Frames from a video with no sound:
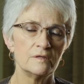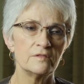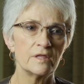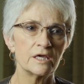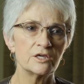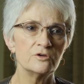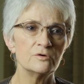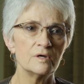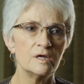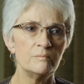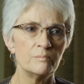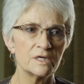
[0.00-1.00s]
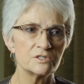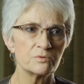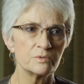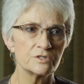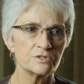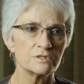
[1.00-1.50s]
Thank you and best
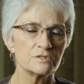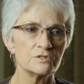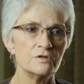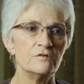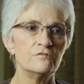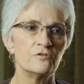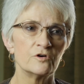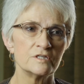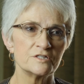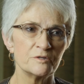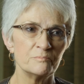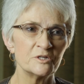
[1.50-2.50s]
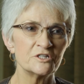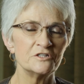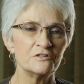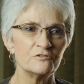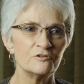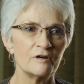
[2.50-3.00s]
wishes for the submission
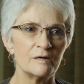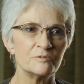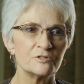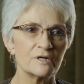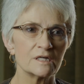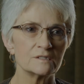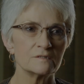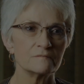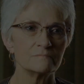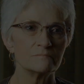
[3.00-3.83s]
of your abstract.